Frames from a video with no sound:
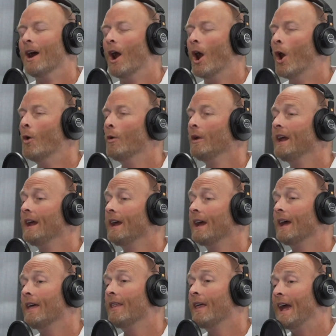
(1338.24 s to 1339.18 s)

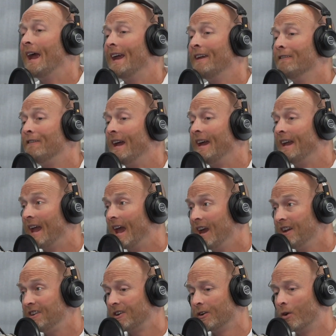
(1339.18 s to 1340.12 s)
Owning a
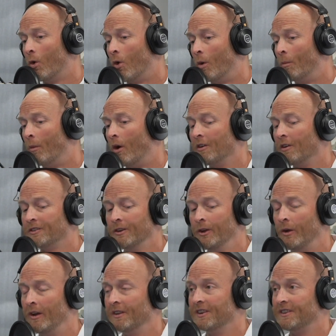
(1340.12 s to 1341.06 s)
vacation home, also
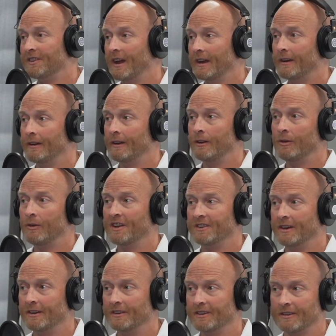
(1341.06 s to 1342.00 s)
known as a secondary
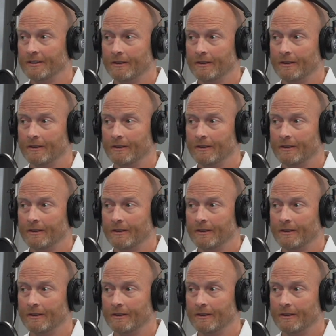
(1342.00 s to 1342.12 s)
residence.